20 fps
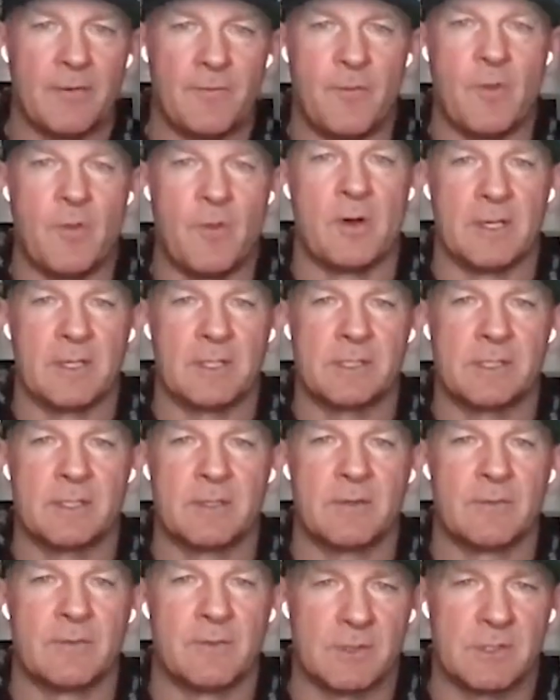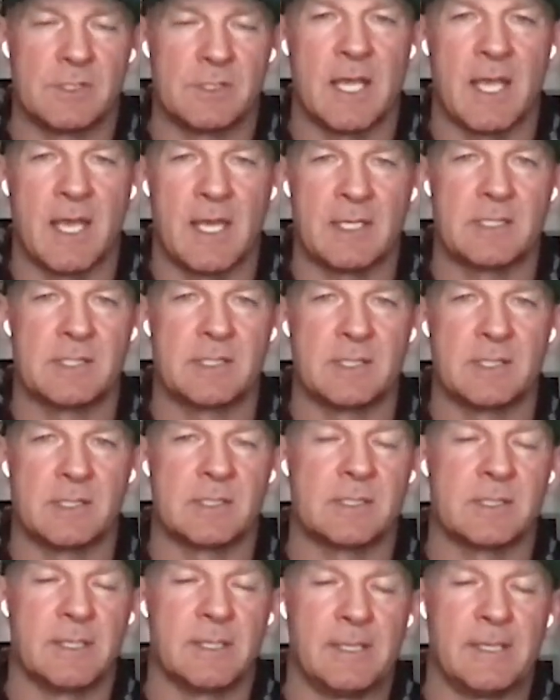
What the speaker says: for us versus against us.